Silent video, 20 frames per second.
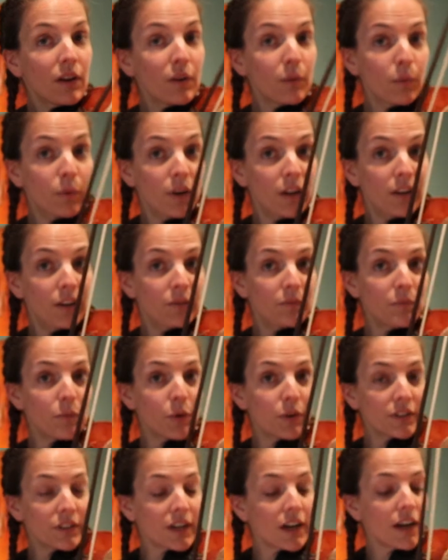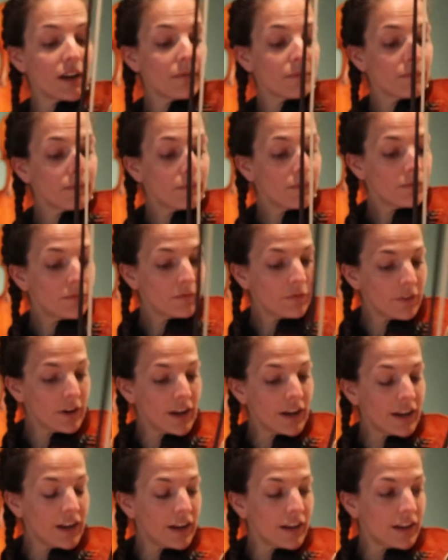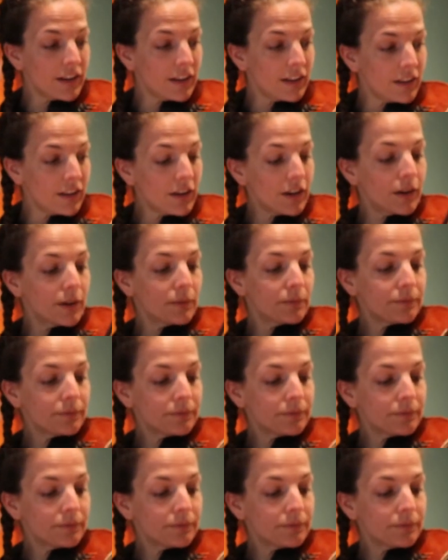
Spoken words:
1 more time, ready, go.